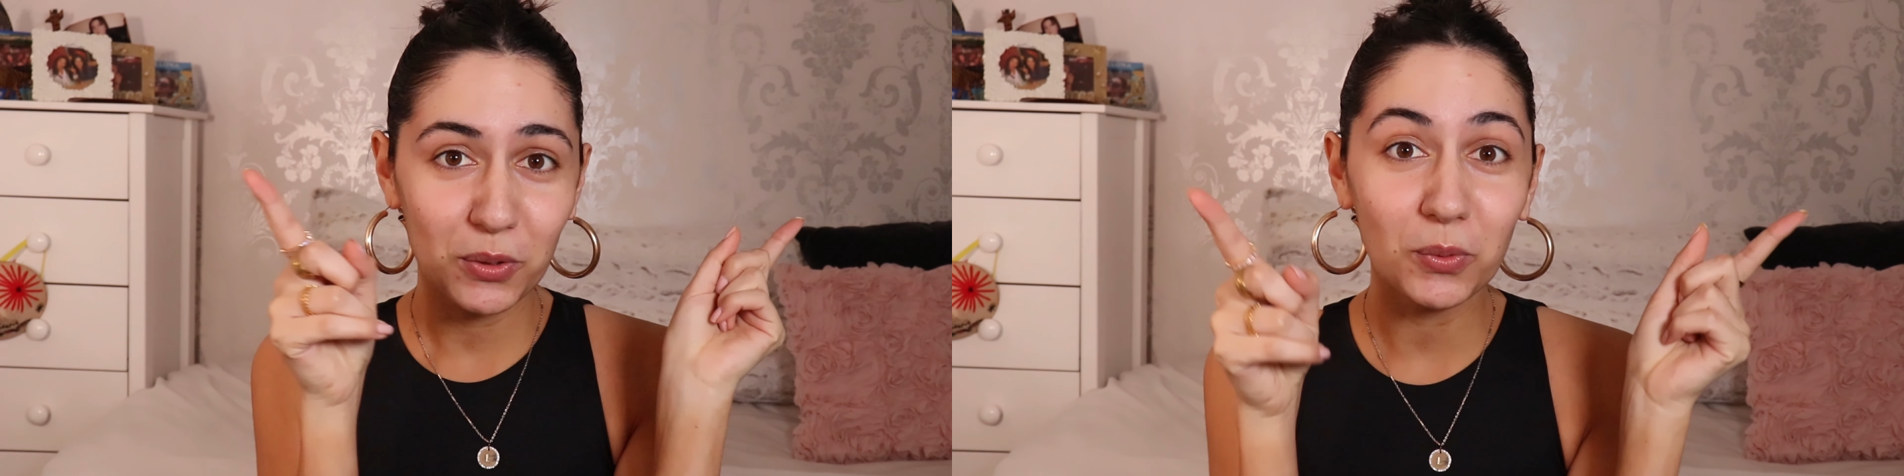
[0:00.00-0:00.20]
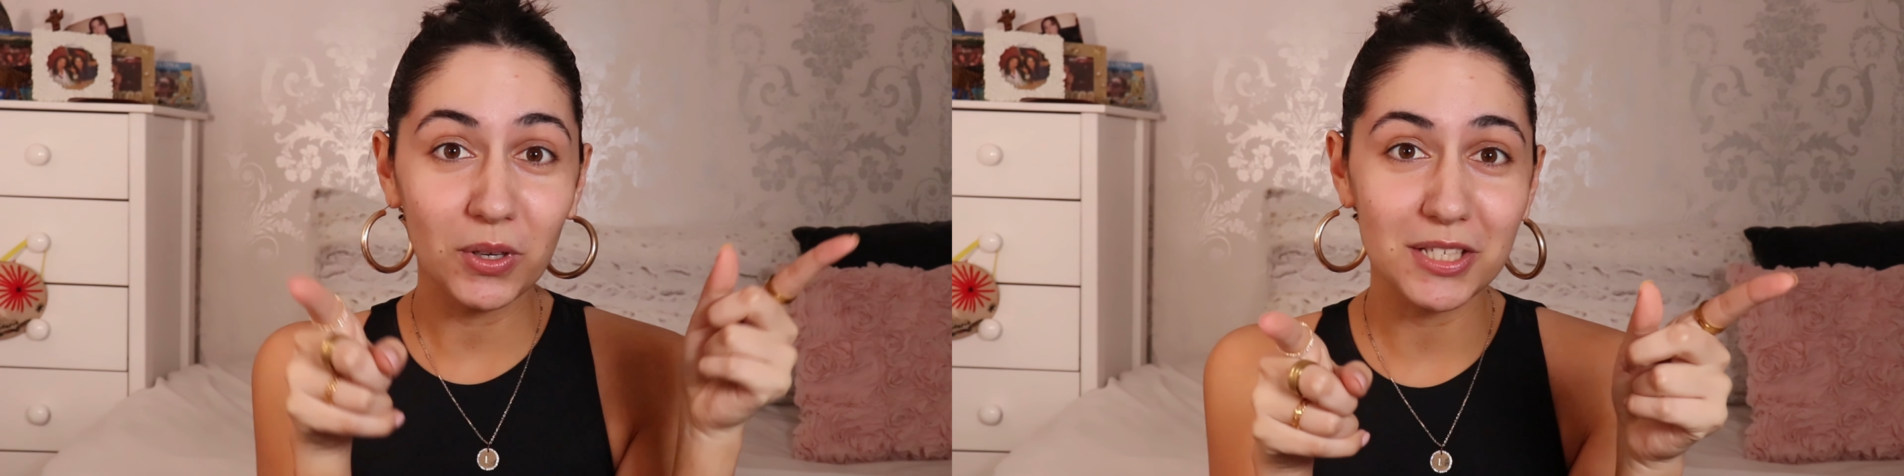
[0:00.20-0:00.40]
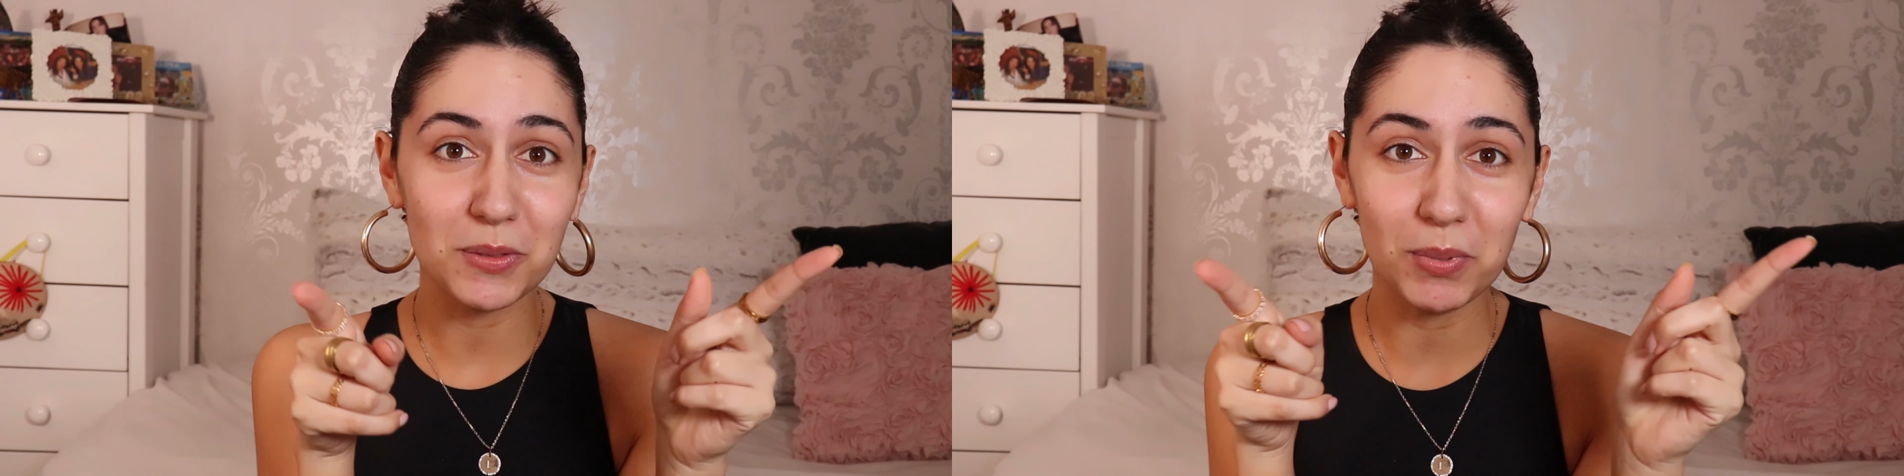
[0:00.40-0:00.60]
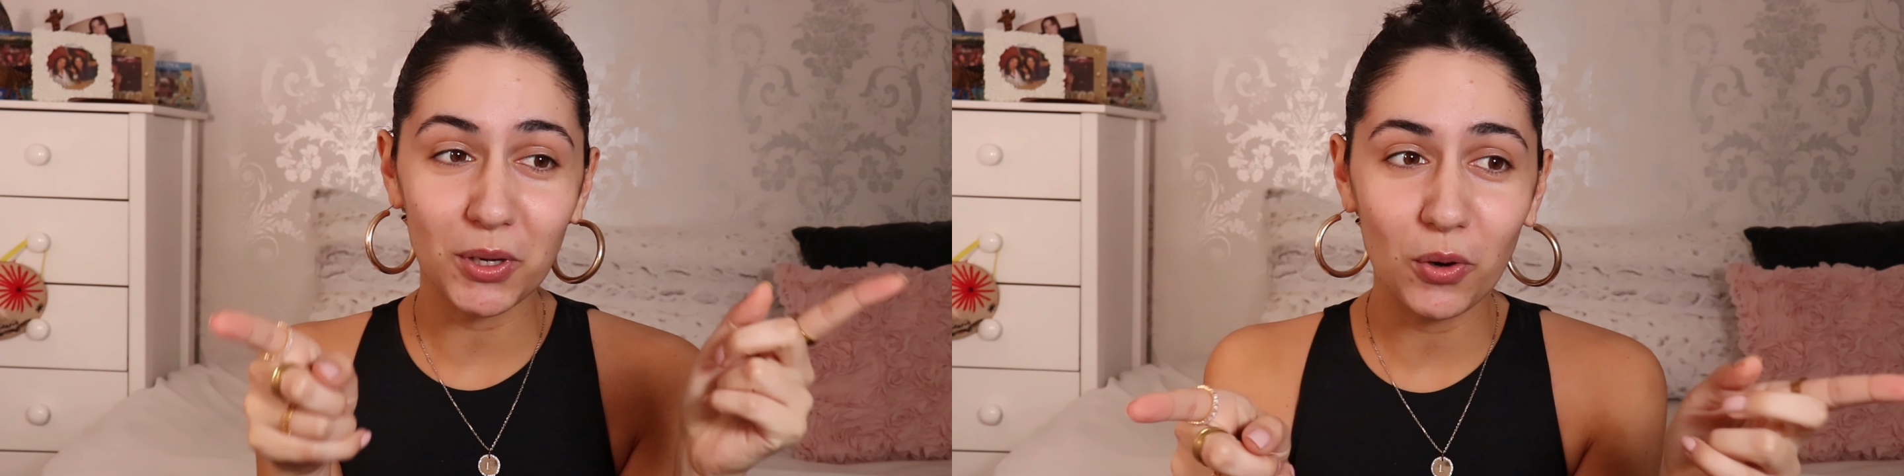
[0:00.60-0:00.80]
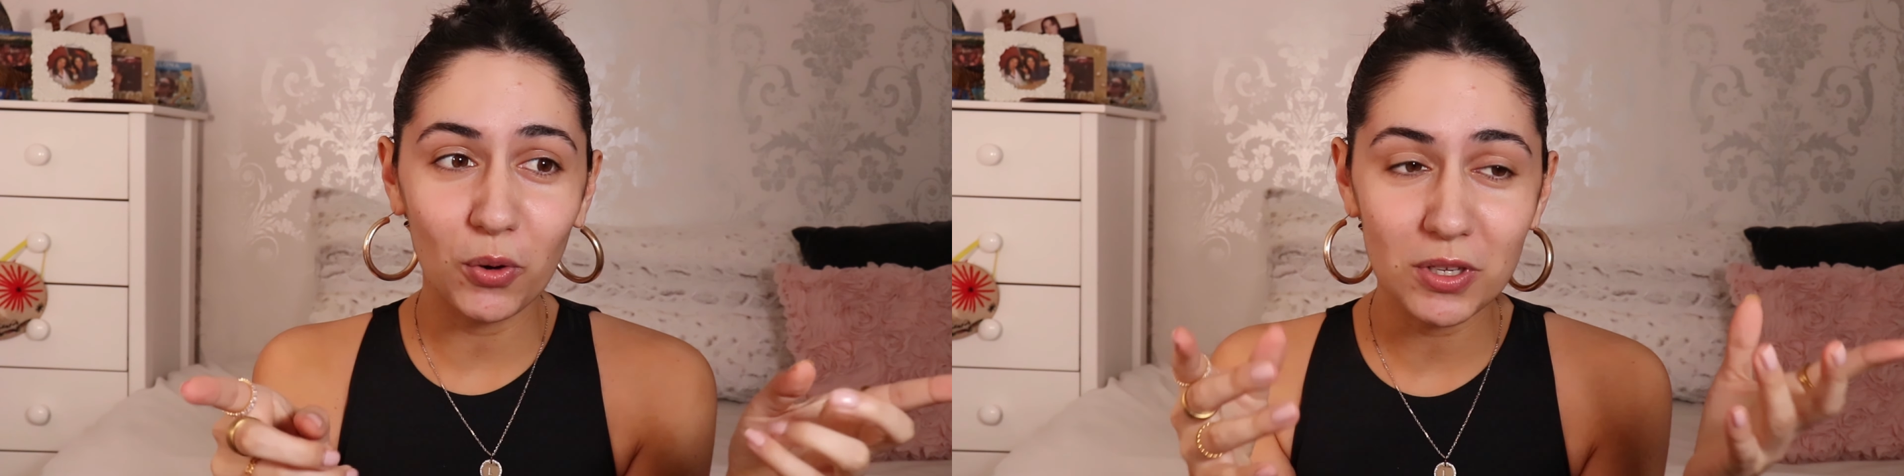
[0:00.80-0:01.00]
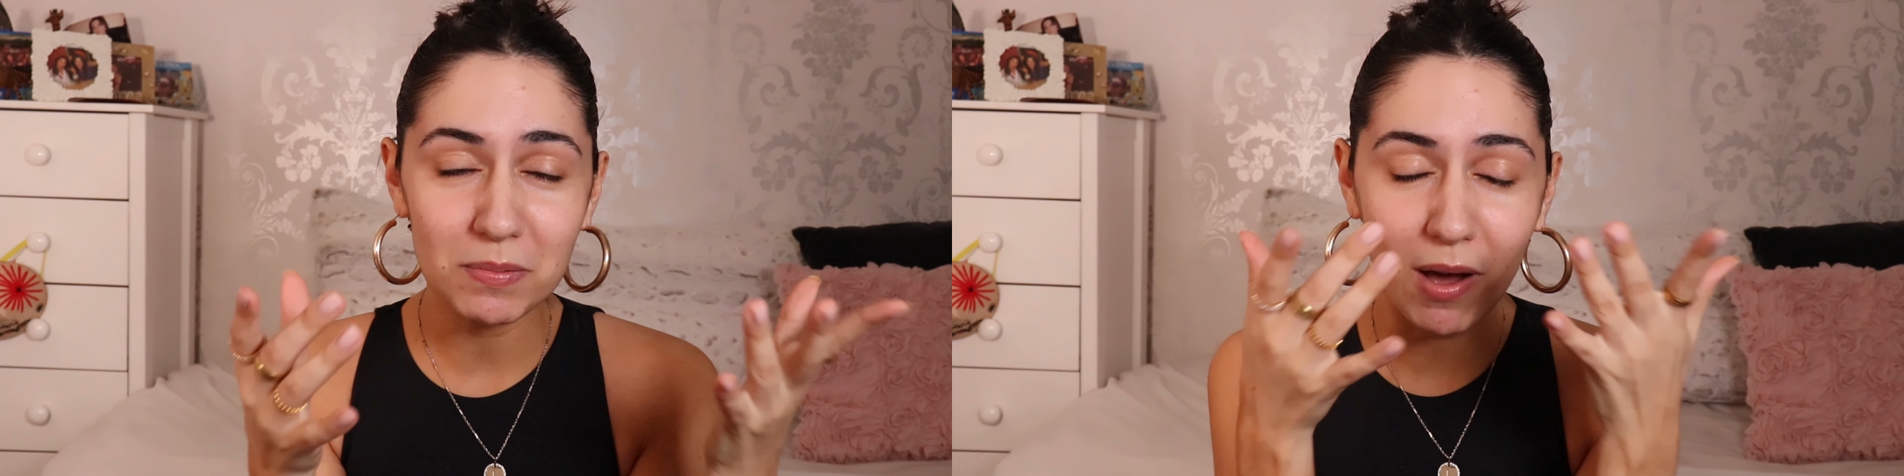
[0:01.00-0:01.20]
was because